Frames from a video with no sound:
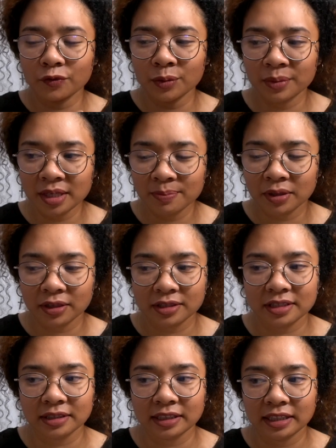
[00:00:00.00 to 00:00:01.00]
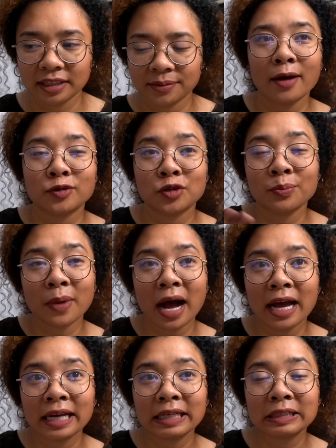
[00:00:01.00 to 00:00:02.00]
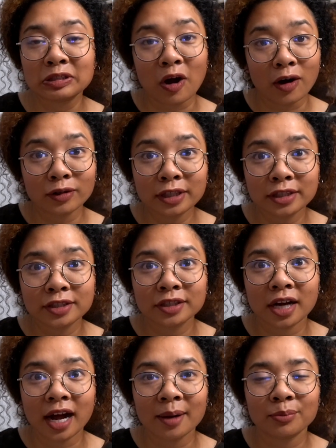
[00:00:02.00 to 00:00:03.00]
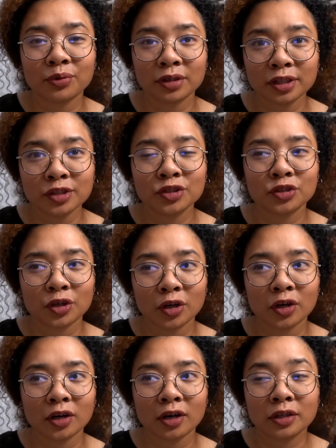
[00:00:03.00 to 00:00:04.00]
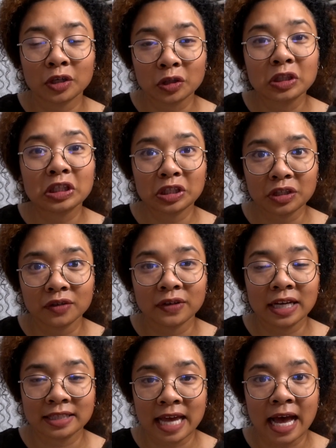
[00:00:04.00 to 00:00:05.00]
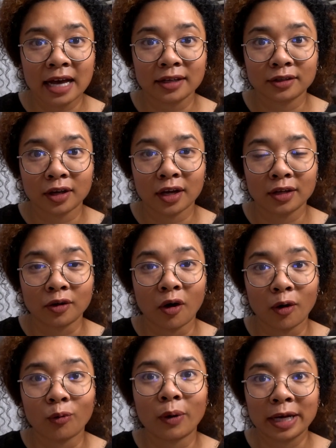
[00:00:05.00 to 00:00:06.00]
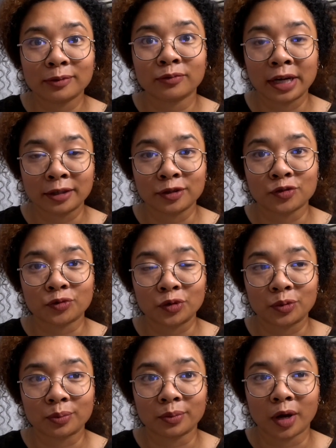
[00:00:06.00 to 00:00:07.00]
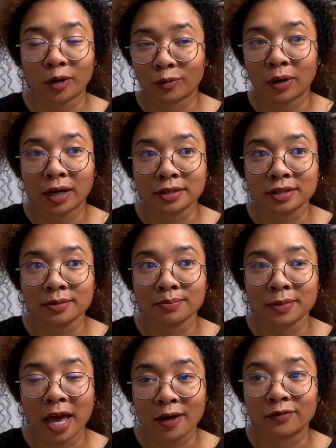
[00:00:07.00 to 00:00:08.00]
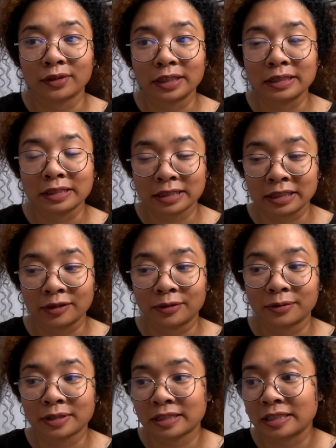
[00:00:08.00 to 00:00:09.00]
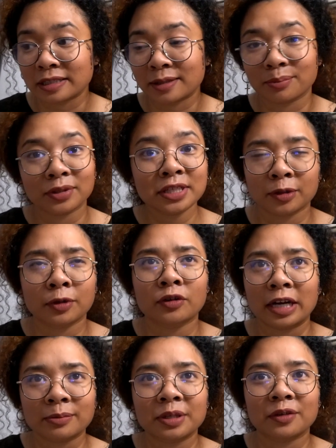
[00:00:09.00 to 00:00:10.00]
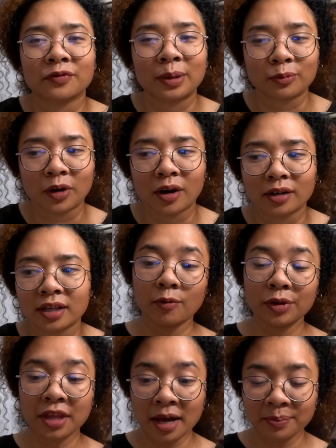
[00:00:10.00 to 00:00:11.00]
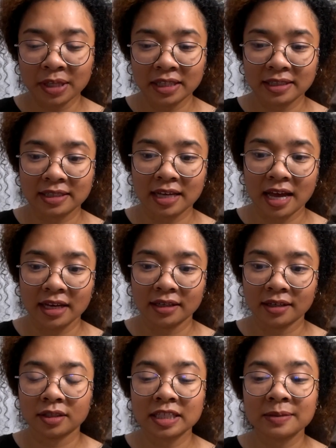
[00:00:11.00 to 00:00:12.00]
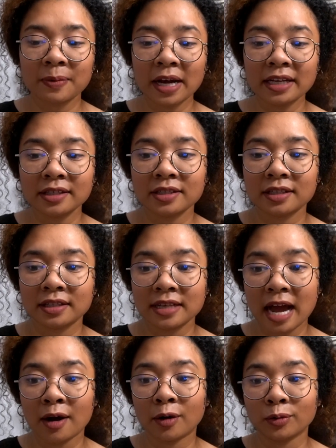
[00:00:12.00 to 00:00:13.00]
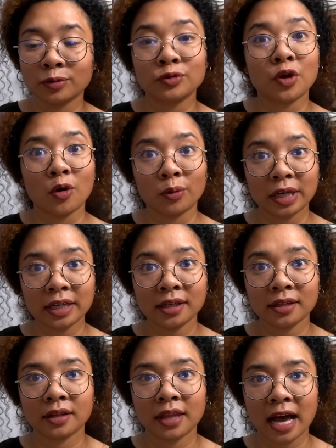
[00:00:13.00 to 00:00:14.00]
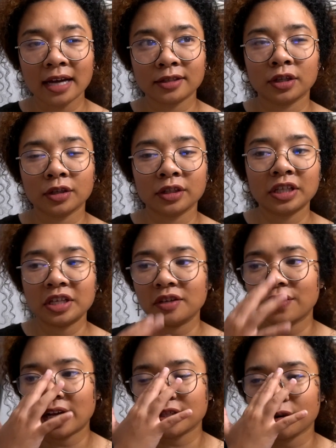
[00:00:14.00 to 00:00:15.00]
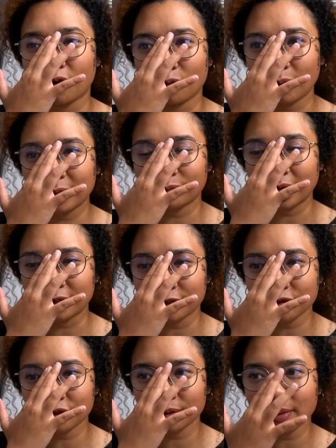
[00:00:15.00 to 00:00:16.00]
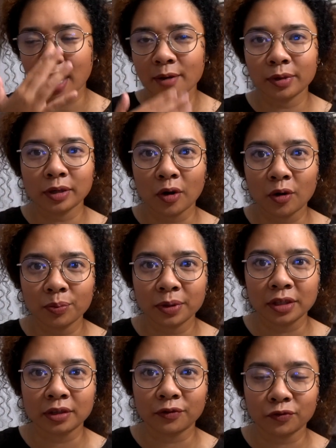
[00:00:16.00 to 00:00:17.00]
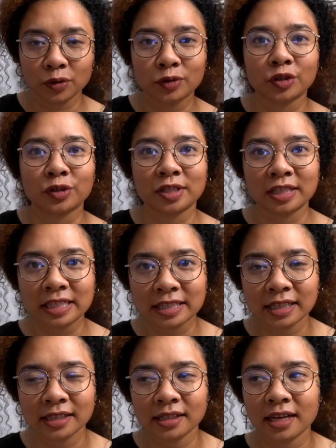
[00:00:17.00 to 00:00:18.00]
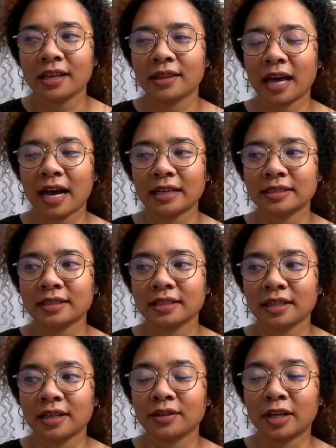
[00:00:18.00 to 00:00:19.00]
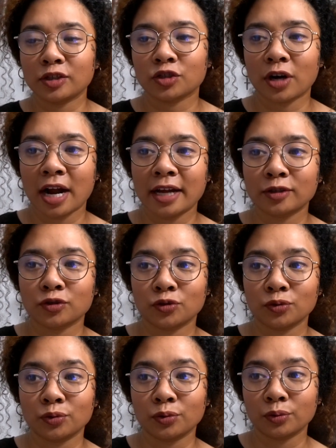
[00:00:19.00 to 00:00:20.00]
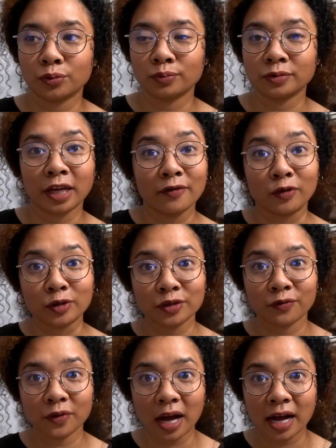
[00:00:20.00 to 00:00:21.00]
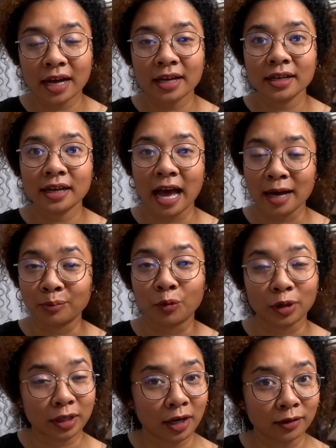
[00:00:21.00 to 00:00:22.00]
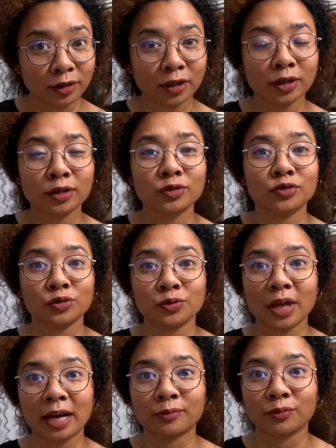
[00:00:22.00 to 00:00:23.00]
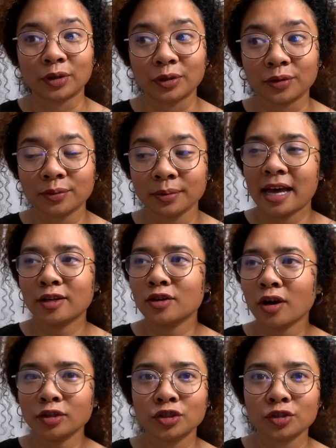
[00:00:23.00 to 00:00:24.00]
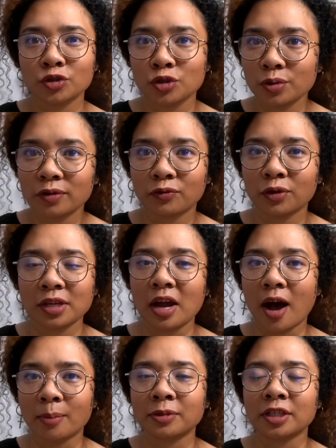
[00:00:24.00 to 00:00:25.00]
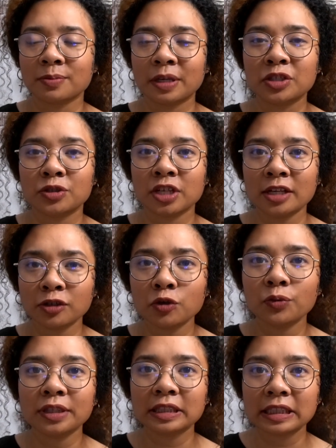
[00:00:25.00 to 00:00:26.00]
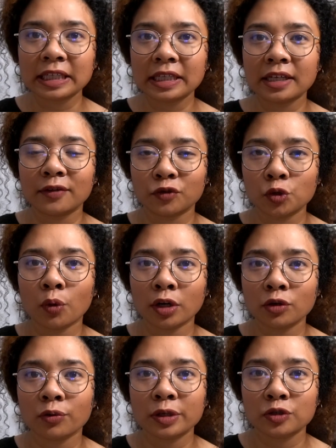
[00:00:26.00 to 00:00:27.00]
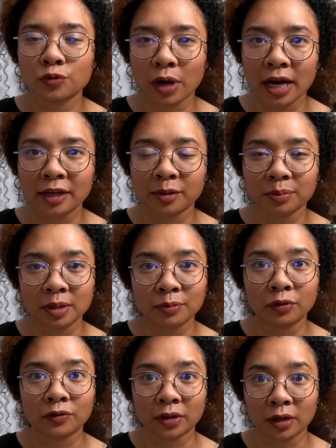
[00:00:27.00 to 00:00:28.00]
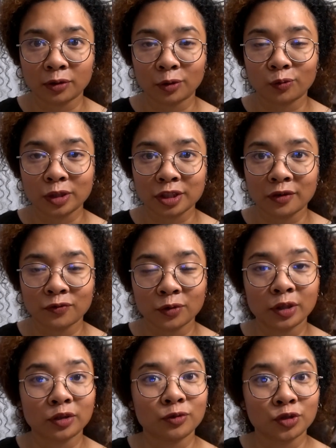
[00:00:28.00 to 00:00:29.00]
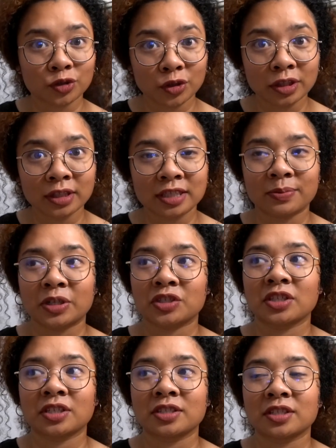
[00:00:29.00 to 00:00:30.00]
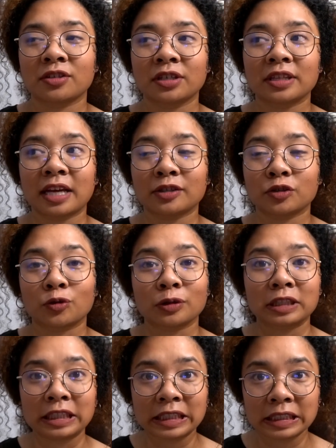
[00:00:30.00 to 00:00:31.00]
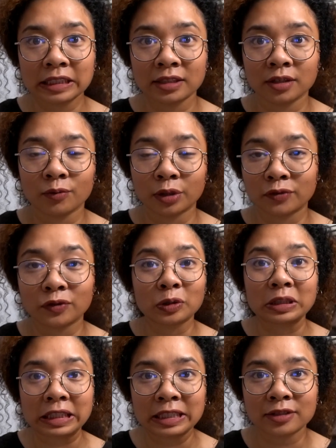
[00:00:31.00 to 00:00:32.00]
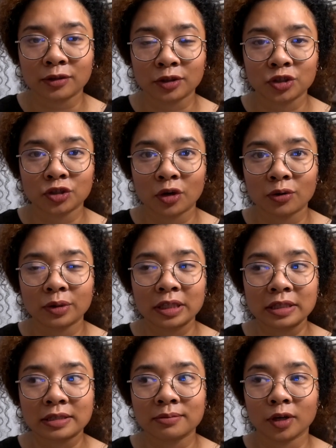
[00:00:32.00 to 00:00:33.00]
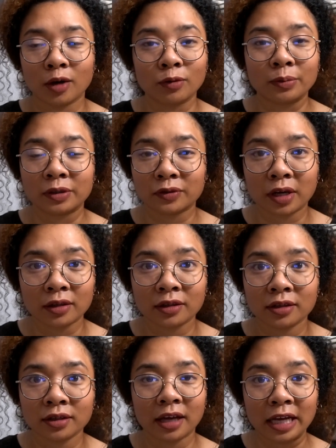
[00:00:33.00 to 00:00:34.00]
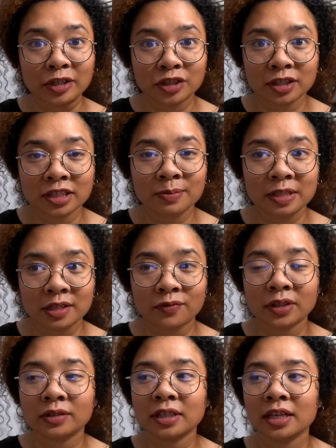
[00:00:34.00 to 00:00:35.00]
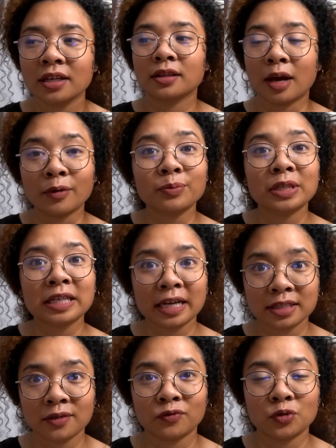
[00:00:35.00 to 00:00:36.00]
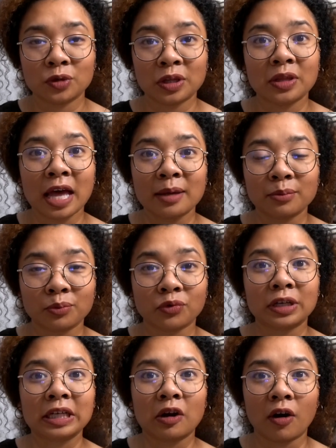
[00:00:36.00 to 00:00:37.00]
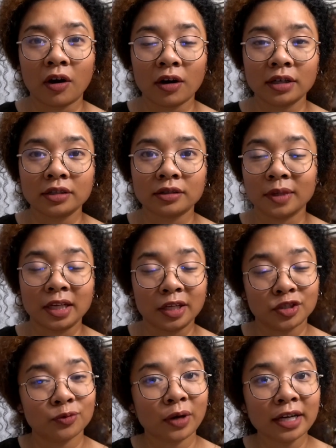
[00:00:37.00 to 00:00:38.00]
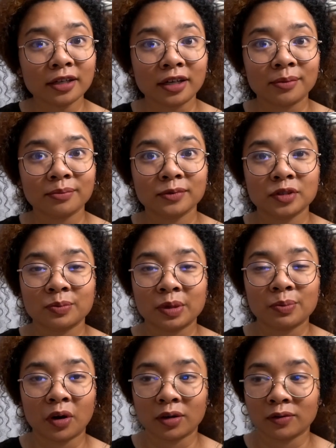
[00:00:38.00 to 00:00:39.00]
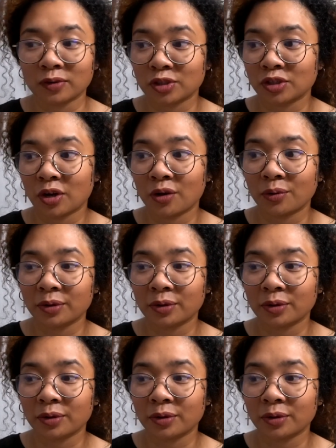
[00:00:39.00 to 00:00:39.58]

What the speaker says: For me personally, to my knowledge, I'm pretty sure Killing Eve has had an all-white writer's room across every single season. Please correct me if I'm wrong. With that being said, despite now knowing that Killing Eve has an all-white writer's room, I would hope in a future season that they try to diversify, add more color to that room, and not just do it for the optics, but genuinely, if you are going to hire people of color, which I feel like you should, especially considering that your lead, one leads on the show is a woman of color, Asian specifically, that would be nice if you could then bring on an Asian writer to be part of the show,